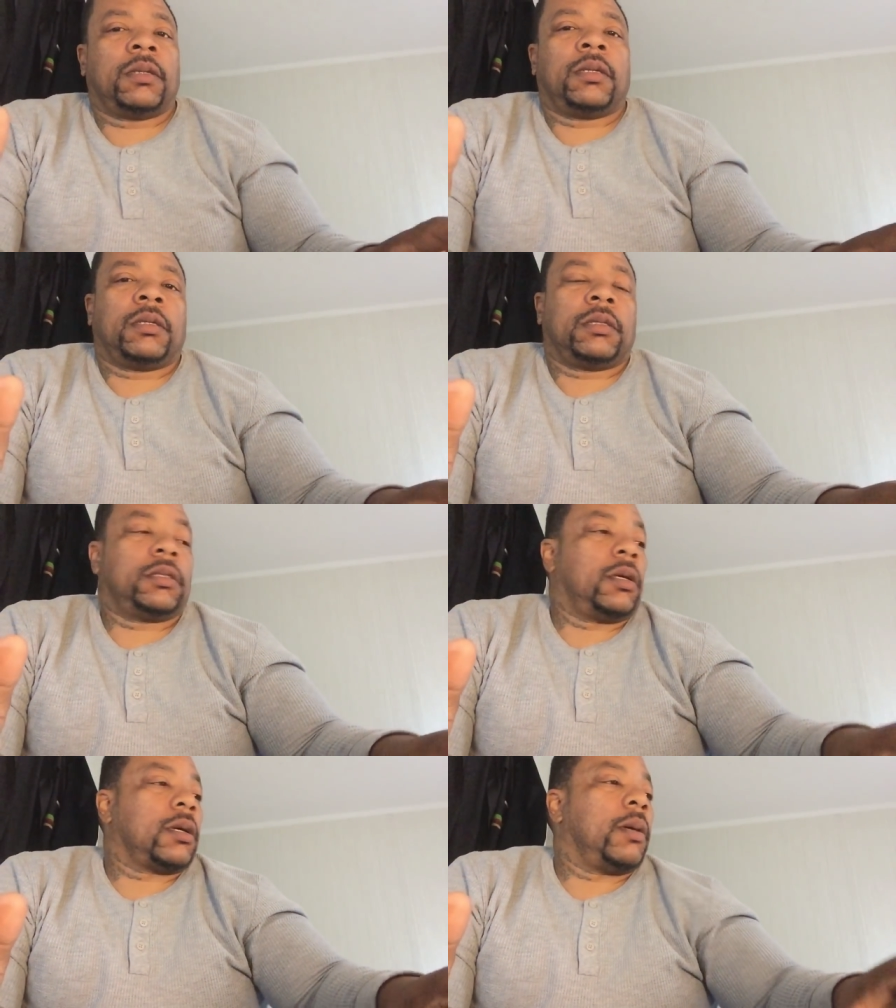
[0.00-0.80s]
Let's
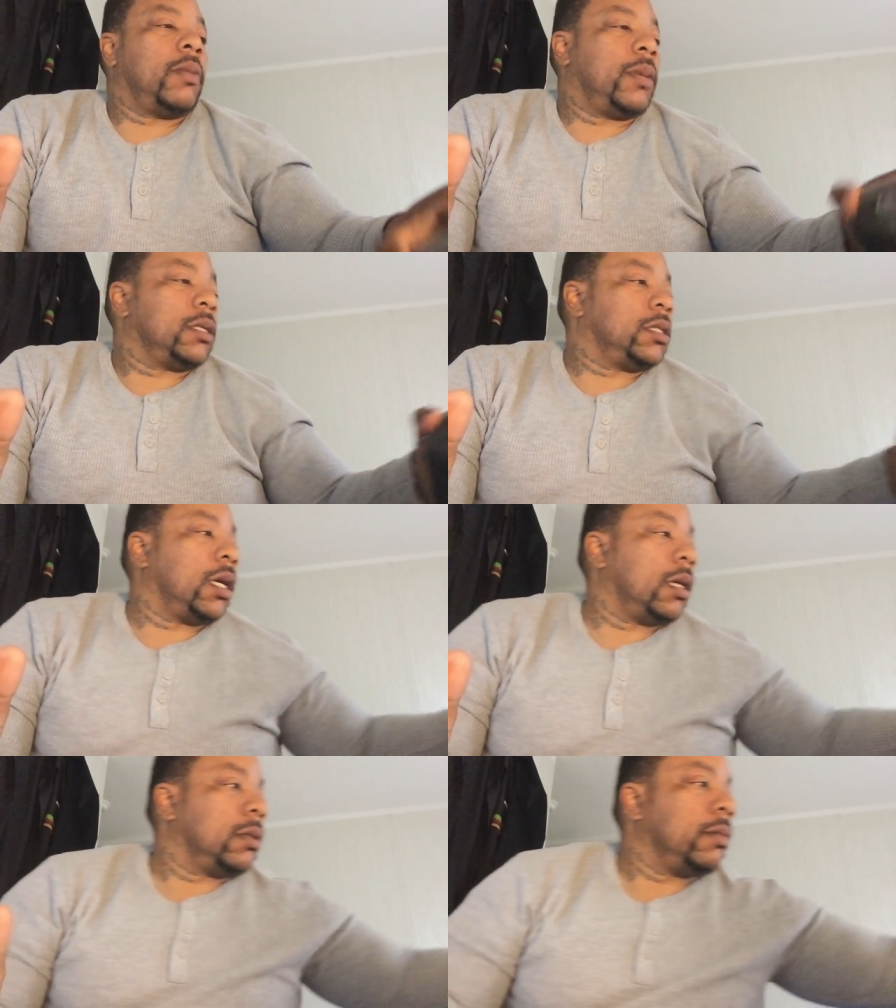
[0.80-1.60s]
talk about my
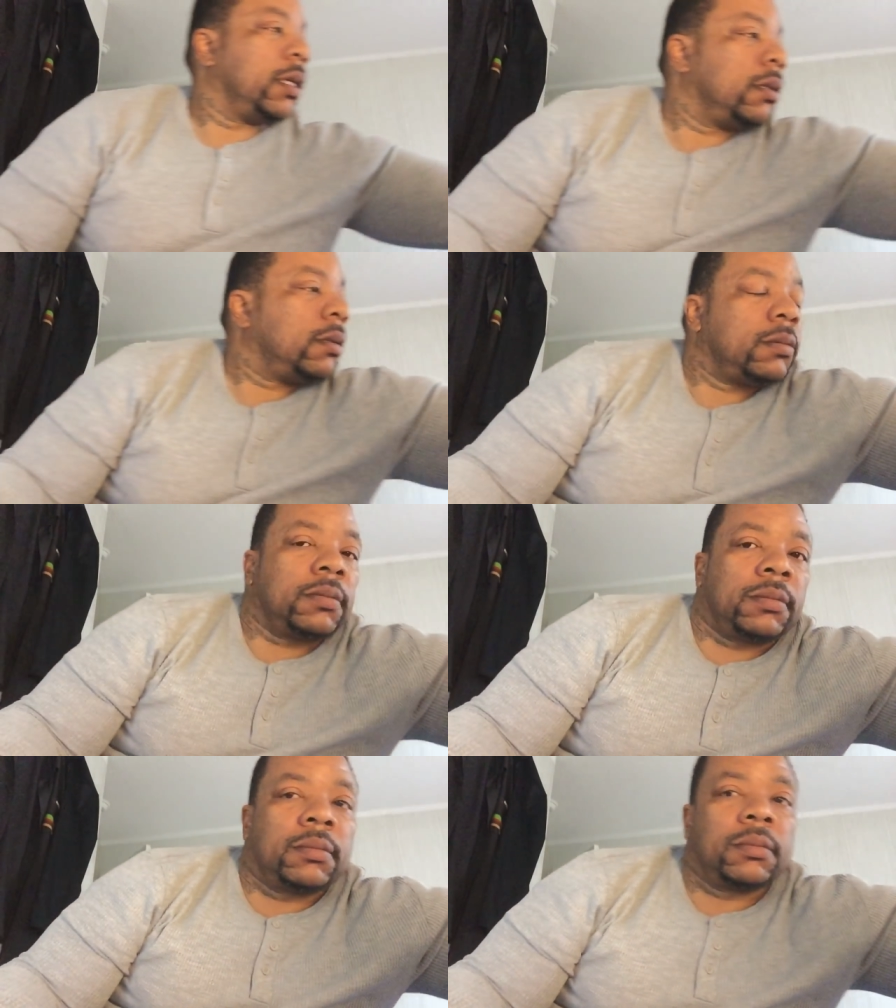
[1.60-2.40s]
channel,
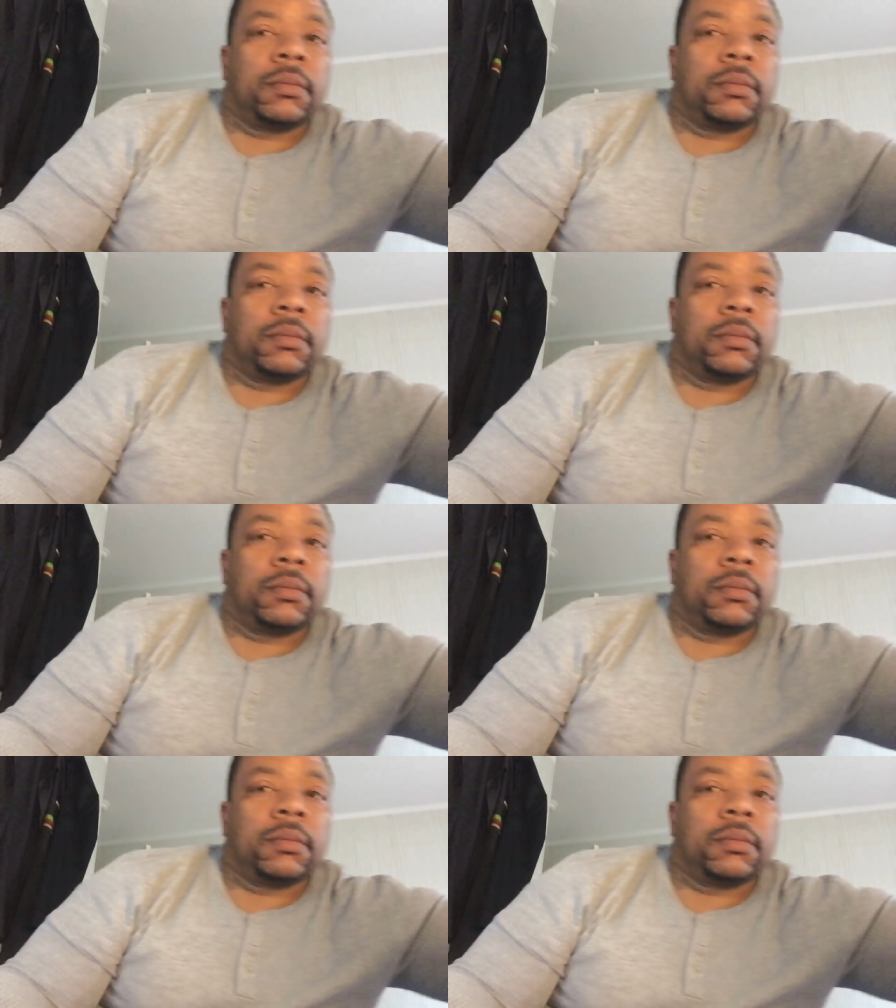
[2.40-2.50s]
man.